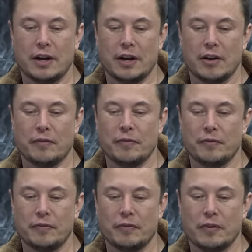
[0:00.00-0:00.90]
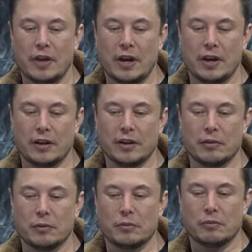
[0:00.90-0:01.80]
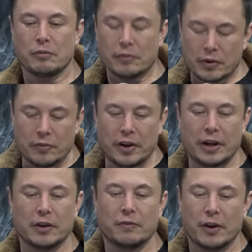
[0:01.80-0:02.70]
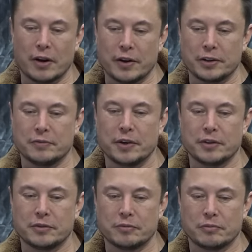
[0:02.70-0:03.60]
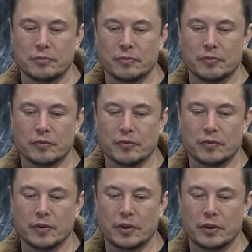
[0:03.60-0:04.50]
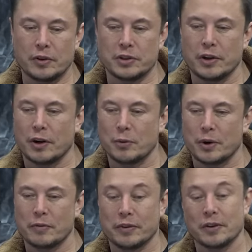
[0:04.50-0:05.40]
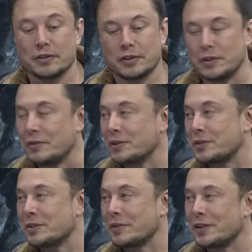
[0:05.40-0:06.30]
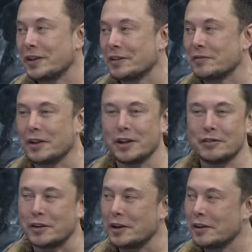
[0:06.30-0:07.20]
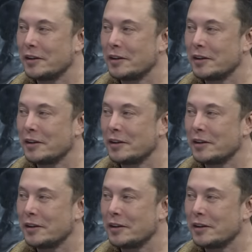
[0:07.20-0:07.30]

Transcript: um, and uh, we're making good progress, but it's hugely hard work. But those are the two most stressful things in my life right